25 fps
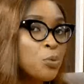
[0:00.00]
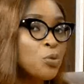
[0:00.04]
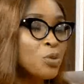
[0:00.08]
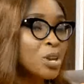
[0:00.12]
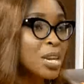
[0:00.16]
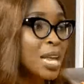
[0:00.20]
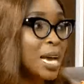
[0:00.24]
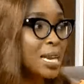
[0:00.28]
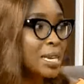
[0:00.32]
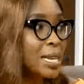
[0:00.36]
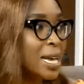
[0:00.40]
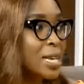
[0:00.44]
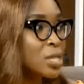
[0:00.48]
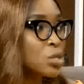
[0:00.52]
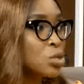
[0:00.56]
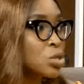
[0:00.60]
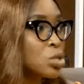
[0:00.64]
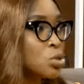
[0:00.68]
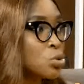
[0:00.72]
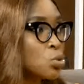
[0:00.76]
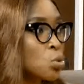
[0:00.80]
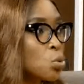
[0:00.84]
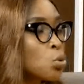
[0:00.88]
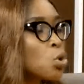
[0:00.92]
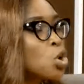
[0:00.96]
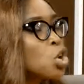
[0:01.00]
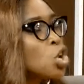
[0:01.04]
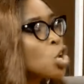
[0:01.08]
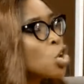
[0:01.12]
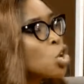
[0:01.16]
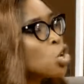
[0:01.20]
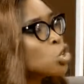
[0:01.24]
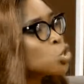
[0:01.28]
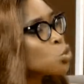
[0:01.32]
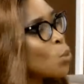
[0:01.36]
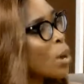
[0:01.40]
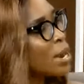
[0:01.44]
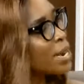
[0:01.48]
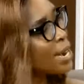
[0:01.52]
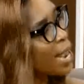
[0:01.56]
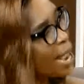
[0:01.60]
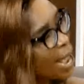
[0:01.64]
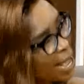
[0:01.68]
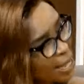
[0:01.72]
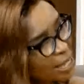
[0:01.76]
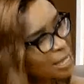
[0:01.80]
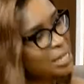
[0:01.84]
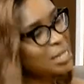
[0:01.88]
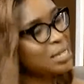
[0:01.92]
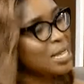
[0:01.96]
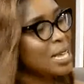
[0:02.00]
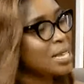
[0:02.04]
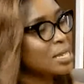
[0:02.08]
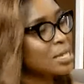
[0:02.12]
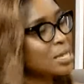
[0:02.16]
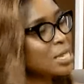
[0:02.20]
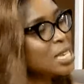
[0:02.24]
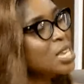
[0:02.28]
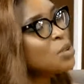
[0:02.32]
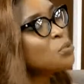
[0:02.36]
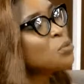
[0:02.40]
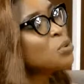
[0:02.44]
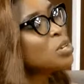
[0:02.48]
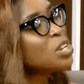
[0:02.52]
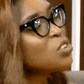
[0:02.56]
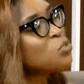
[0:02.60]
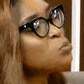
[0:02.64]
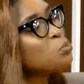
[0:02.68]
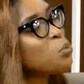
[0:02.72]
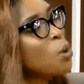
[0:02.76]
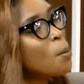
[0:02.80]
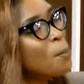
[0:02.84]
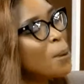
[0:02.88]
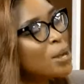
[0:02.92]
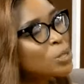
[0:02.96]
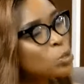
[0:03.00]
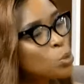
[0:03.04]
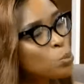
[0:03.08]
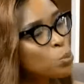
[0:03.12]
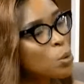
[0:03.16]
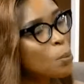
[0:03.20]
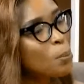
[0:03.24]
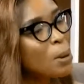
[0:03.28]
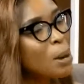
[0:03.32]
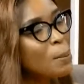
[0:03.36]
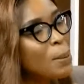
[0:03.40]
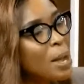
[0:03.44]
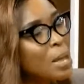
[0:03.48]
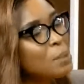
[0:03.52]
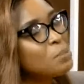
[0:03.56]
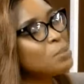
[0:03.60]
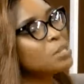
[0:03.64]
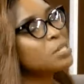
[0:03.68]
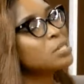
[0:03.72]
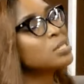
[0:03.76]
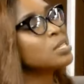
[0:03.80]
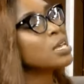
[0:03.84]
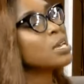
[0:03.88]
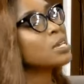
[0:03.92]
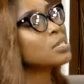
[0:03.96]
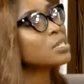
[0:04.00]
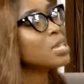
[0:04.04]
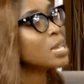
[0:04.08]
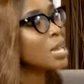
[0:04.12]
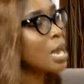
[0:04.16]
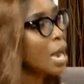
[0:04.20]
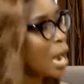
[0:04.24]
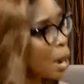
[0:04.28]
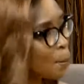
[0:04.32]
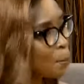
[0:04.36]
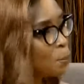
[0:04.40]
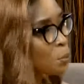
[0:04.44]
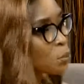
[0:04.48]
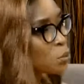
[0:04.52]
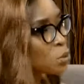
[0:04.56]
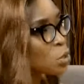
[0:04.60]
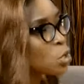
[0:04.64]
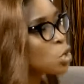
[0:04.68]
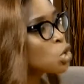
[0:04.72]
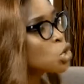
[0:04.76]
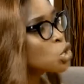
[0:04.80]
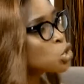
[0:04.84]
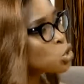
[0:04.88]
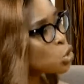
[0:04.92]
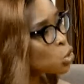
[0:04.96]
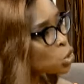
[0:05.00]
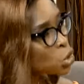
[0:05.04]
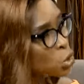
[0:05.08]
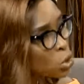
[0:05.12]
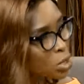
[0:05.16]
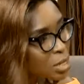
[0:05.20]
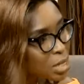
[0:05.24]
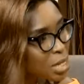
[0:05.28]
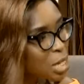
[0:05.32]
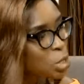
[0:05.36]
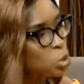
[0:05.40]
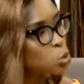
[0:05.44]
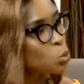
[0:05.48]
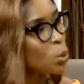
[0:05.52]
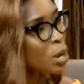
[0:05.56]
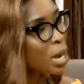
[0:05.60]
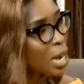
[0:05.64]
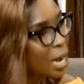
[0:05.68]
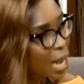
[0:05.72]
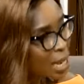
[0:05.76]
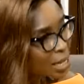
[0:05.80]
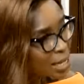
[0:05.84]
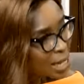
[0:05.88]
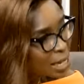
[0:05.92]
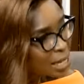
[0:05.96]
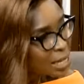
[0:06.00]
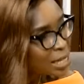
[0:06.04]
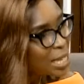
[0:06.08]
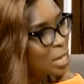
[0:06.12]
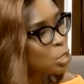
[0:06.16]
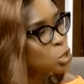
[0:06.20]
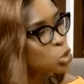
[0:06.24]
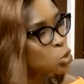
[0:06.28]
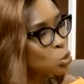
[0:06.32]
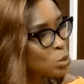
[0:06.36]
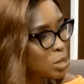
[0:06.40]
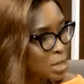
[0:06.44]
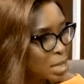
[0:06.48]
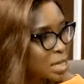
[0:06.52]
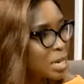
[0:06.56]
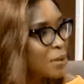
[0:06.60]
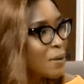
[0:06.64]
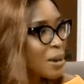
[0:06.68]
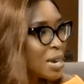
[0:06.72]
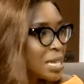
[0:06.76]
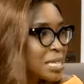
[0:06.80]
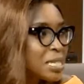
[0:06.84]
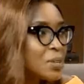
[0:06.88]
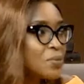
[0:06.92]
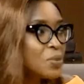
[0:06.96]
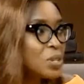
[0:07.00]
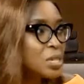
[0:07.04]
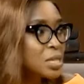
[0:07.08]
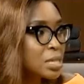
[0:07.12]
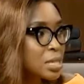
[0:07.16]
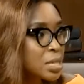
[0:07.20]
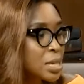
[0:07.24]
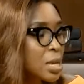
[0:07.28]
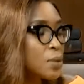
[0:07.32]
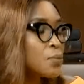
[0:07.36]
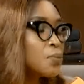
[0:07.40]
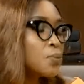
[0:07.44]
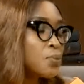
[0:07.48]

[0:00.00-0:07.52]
really adhere to the rule, to an extent, even if bumper to bumper by mistake take happen, you know say to a large extent you, still relatively safe.